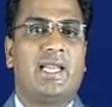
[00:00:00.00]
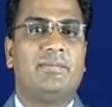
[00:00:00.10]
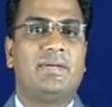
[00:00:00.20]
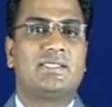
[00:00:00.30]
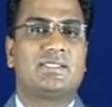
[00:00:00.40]

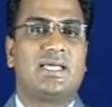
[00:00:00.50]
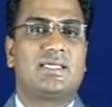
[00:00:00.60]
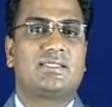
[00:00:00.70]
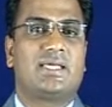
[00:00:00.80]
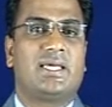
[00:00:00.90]
element
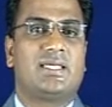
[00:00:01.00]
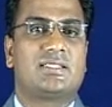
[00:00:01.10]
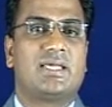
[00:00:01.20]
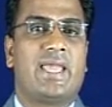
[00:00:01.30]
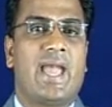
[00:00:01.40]
6
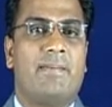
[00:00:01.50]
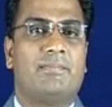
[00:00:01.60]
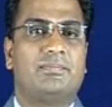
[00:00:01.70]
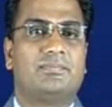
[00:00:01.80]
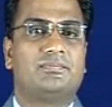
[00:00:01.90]
is
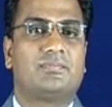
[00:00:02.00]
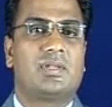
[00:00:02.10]
M,